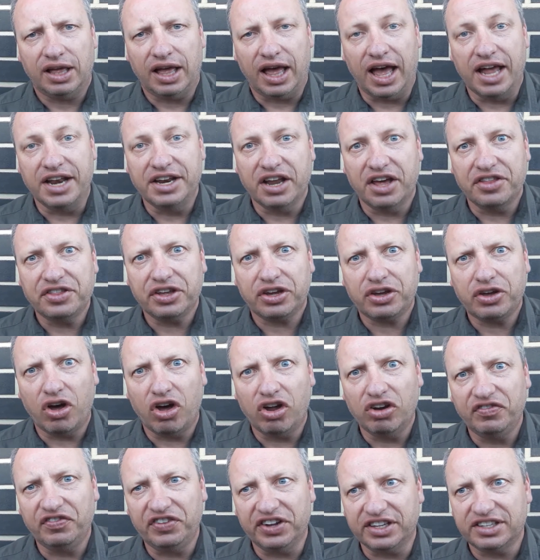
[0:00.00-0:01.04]
Another
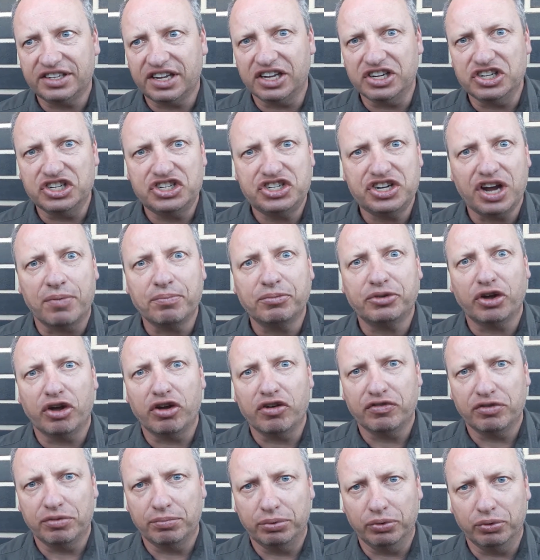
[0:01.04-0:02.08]
convict had jumped
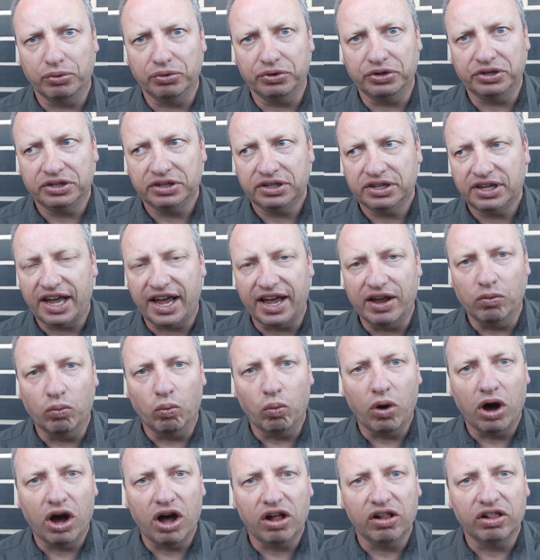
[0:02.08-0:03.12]
overboard, and
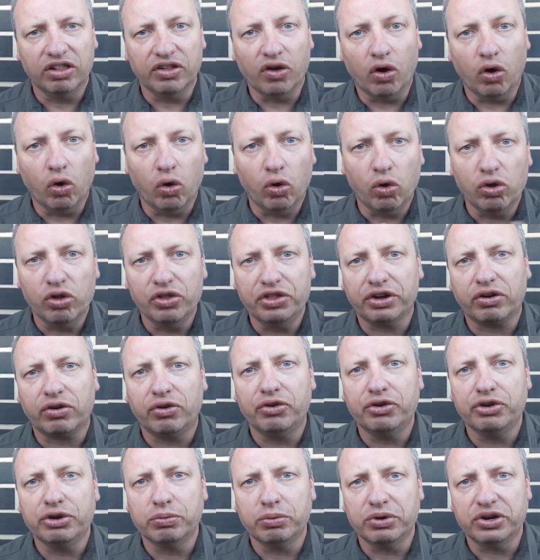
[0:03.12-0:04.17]
while all the
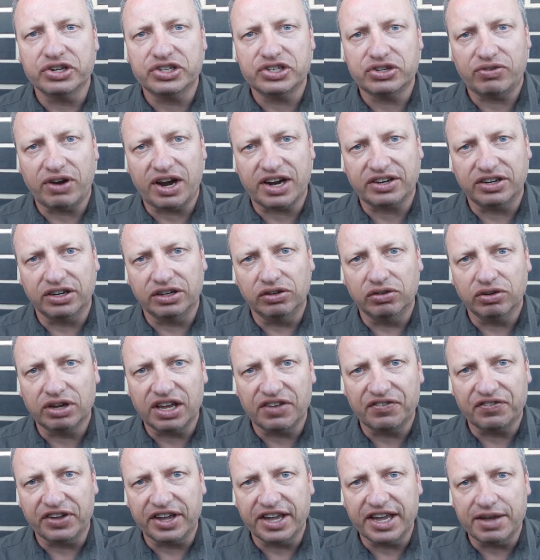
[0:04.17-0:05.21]
crew were distracted
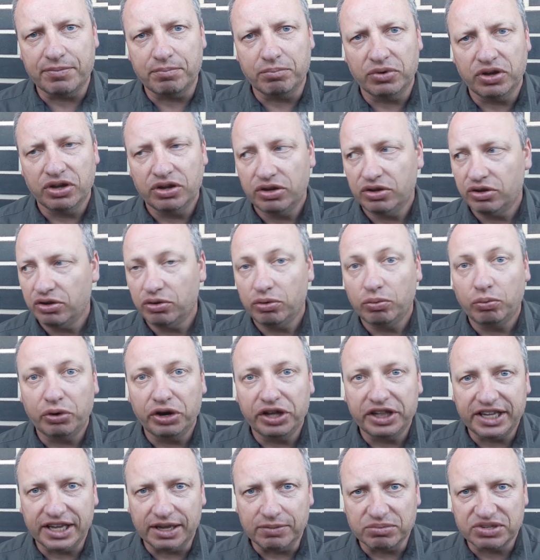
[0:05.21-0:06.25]
looking for him,
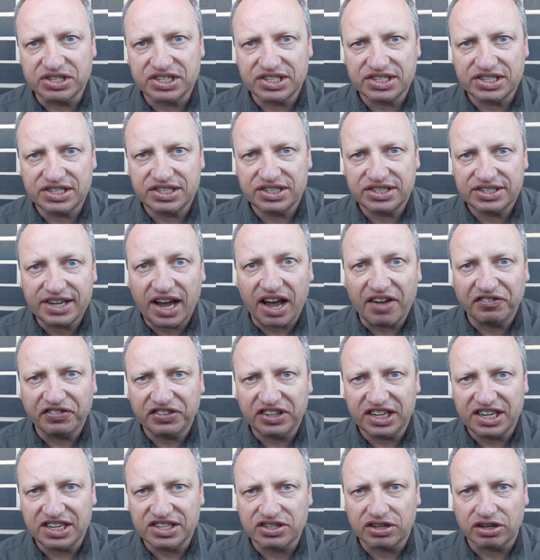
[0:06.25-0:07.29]
William
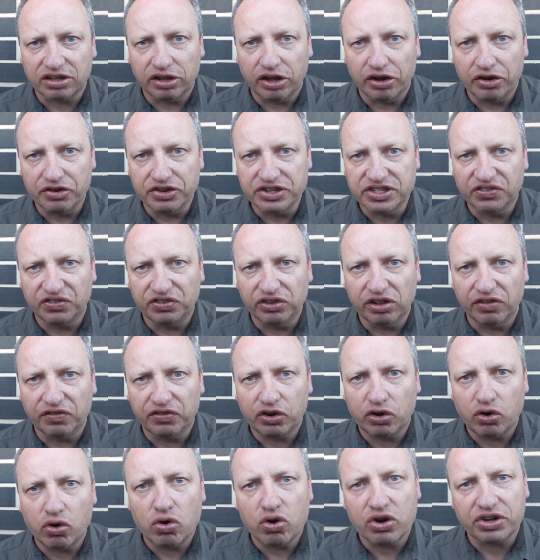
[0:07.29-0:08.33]
stuffed his clothes full
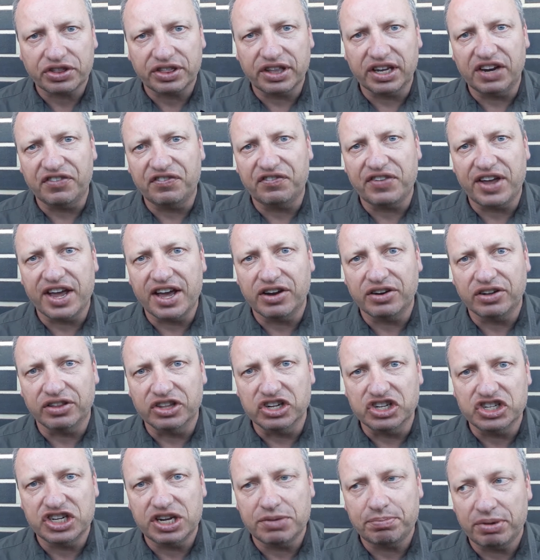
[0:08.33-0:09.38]
of cork that he found on the
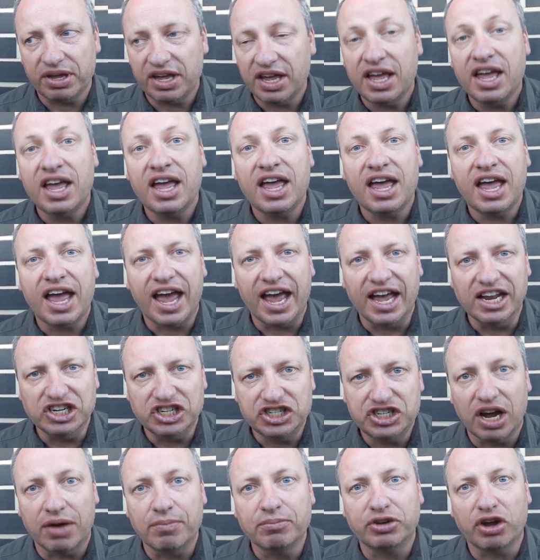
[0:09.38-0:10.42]
ship and
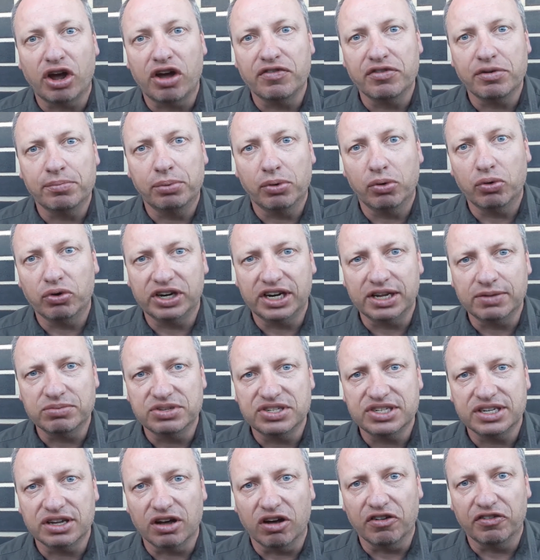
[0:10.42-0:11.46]
jumped overboard
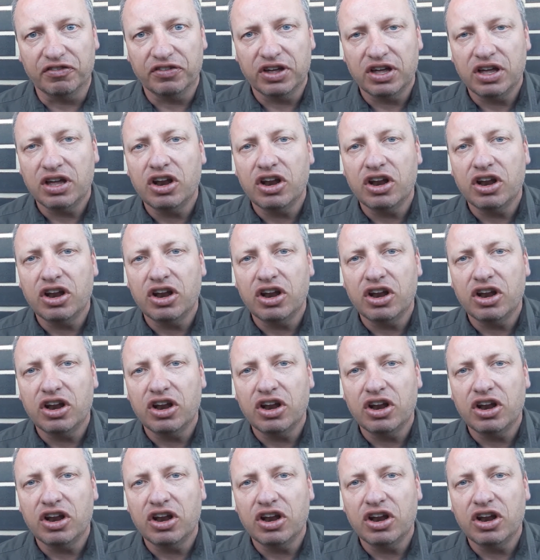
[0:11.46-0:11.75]
himself.